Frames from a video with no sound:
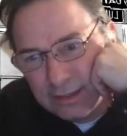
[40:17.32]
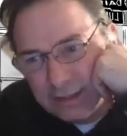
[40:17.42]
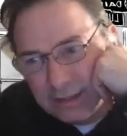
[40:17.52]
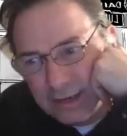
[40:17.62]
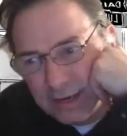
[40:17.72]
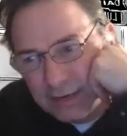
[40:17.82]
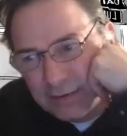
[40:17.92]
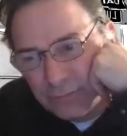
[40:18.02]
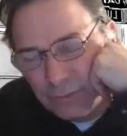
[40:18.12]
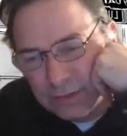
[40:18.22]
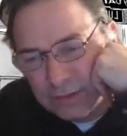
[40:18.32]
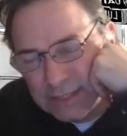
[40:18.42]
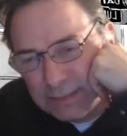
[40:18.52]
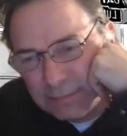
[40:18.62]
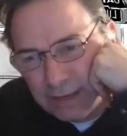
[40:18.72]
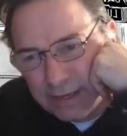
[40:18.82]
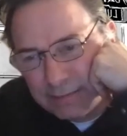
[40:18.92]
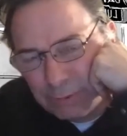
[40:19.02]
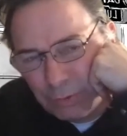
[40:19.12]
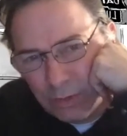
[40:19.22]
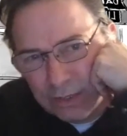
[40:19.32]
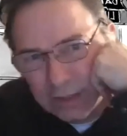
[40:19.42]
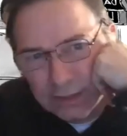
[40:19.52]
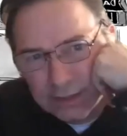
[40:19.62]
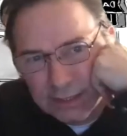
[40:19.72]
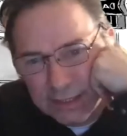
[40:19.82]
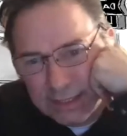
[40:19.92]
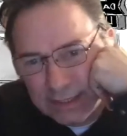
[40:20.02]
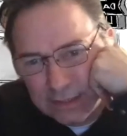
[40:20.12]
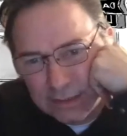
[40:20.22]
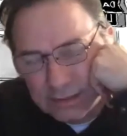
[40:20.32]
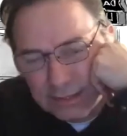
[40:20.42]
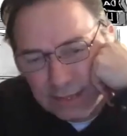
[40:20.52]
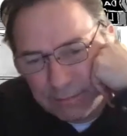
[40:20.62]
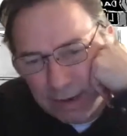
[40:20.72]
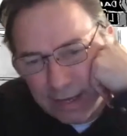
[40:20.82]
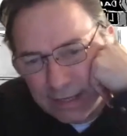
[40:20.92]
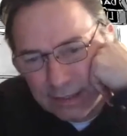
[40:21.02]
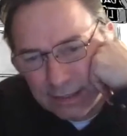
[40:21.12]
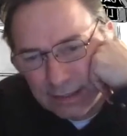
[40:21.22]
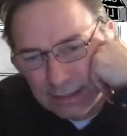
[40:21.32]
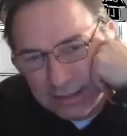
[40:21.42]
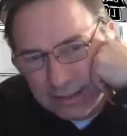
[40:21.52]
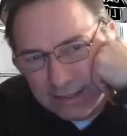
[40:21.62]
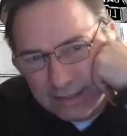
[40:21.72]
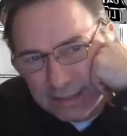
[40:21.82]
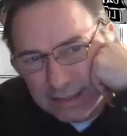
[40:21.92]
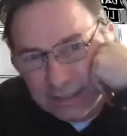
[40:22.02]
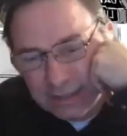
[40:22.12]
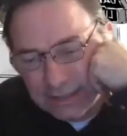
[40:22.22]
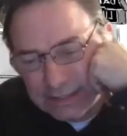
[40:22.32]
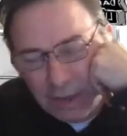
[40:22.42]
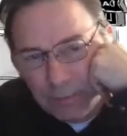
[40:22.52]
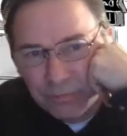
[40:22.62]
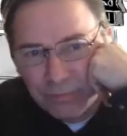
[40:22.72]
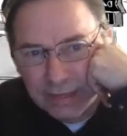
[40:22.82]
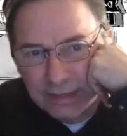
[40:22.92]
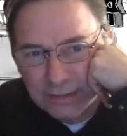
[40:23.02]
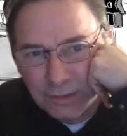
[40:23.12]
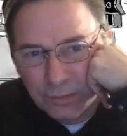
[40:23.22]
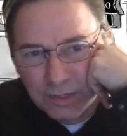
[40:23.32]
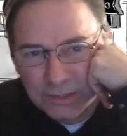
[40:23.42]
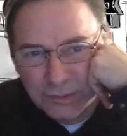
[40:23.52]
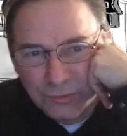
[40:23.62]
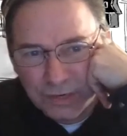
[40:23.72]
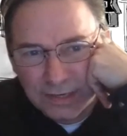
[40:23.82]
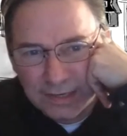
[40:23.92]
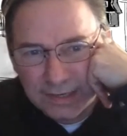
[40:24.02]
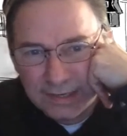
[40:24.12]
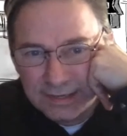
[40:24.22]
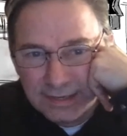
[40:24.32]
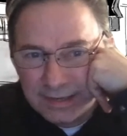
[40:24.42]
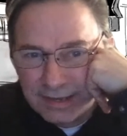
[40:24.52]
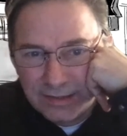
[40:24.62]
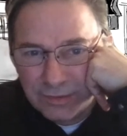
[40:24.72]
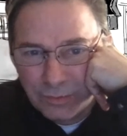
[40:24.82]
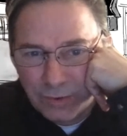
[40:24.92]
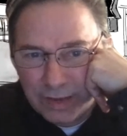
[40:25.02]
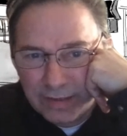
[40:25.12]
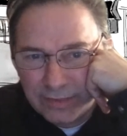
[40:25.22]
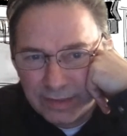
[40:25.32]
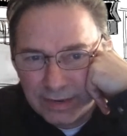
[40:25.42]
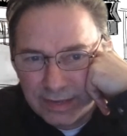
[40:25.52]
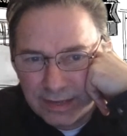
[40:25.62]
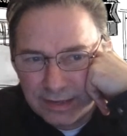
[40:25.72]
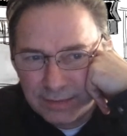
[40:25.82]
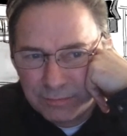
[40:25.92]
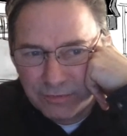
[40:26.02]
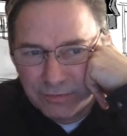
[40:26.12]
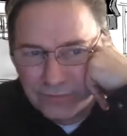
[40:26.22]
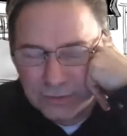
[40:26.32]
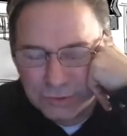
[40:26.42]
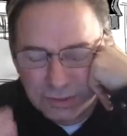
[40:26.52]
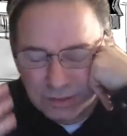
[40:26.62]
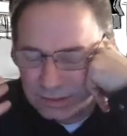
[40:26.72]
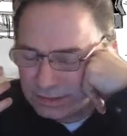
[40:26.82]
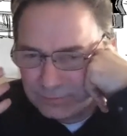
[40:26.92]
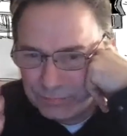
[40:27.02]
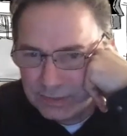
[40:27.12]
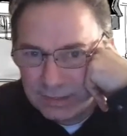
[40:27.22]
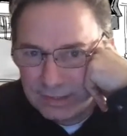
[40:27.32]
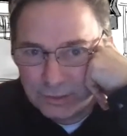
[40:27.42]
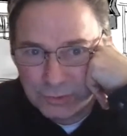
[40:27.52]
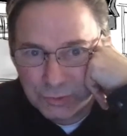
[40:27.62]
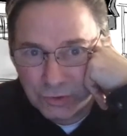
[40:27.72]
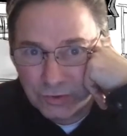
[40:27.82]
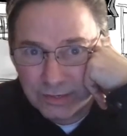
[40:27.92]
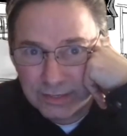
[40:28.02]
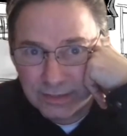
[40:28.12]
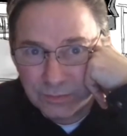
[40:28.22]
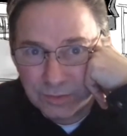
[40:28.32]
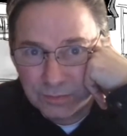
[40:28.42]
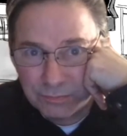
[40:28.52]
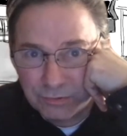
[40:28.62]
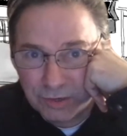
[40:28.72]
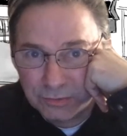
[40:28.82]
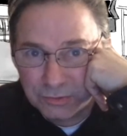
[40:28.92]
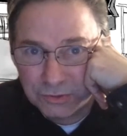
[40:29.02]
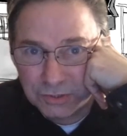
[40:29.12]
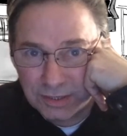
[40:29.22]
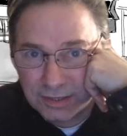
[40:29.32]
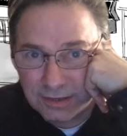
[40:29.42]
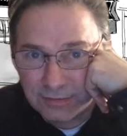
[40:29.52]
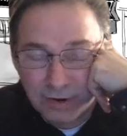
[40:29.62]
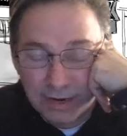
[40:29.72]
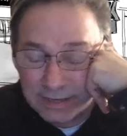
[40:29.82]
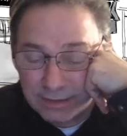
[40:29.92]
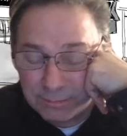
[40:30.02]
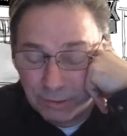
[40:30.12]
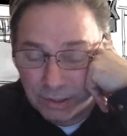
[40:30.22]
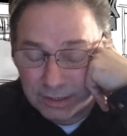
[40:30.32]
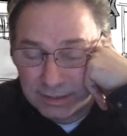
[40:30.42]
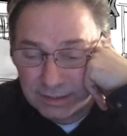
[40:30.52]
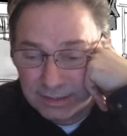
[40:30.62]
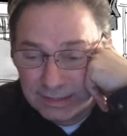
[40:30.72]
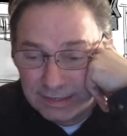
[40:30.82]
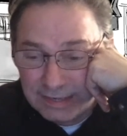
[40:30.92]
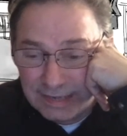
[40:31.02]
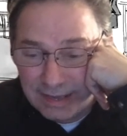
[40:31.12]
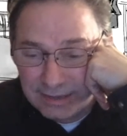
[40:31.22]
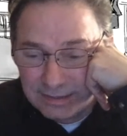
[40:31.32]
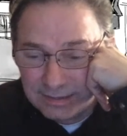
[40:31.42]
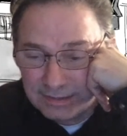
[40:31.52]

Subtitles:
kind of what seem like pointless leads that might lead to something. So it wasn't written in the way that a professional historian would approach writing a book. And